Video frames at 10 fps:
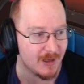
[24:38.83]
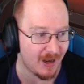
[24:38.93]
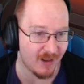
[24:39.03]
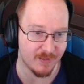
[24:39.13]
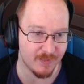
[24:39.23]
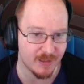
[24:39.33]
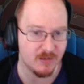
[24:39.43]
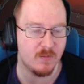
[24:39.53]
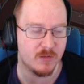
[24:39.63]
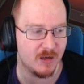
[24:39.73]
and then they
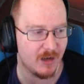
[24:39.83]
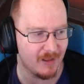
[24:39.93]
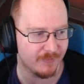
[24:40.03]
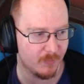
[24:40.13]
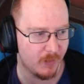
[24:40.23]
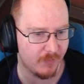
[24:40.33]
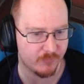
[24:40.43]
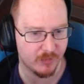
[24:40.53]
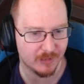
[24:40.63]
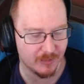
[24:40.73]
use it as a way of
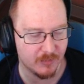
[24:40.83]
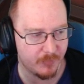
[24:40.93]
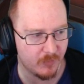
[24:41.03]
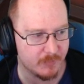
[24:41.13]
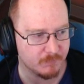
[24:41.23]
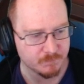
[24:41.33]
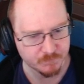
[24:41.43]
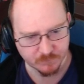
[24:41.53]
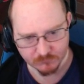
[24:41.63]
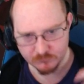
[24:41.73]
trying to clear the point,
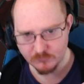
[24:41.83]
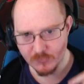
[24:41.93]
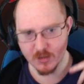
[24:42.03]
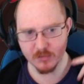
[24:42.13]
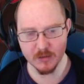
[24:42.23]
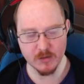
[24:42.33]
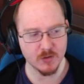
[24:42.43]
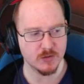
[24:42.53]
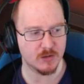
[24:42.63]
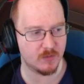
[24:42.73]
and you
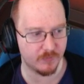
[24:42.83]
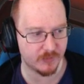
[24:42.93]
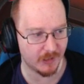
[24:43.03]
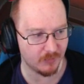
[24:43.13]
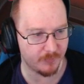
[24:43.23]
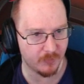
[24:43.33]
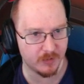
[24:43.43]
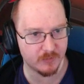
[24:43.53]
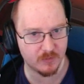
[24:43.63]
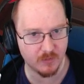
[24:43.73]
can just sort of stay on the
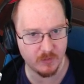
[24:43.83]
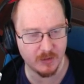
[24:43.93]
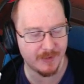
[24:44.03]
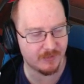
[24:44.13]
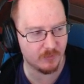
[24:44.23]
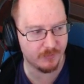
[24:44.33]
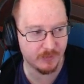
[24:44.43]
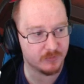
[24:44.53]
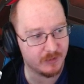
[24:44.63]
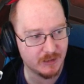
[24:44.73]
point, soak it, make sure that you're
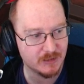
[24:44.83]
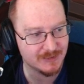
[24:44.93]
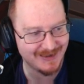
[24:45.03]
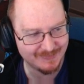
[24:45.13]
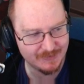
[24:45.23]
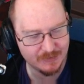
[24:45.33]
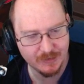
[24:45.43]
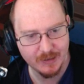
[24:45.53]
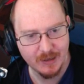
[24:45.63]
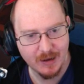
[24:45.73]
staying contesting,
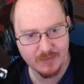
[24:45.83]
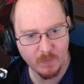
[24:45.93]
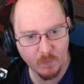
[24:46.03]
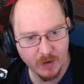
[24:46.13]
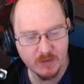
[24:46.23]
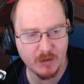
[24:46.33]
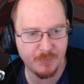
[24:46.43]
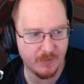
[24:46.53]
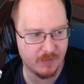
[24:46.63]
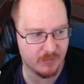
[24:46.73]
and then when you get
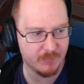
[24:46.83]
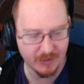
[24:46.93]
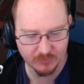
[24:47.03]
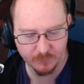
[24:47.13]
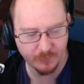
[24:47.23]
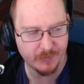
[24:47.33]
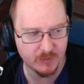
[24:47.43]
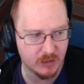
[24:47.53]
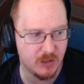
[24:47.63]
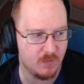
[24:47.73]
blown out of the mech, just press
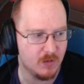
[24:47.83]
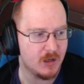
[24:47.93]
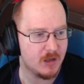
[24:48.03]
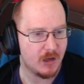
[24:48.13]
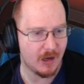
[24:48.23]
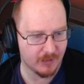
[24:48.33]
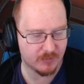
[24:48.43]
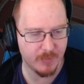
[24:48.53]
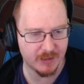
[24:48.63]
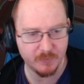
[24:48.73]
Q, and as
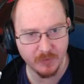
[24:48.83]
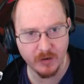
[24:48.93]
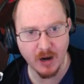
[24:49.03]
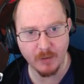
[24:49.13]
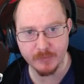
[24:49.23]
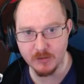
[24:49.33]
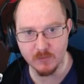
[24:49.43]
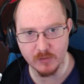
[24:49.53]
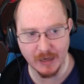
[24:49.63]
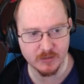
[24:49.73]
the mech is blowing up,
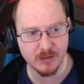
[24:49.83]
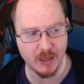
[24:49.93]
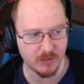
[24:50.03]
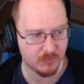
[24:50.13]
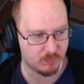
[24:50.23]
you'll actually get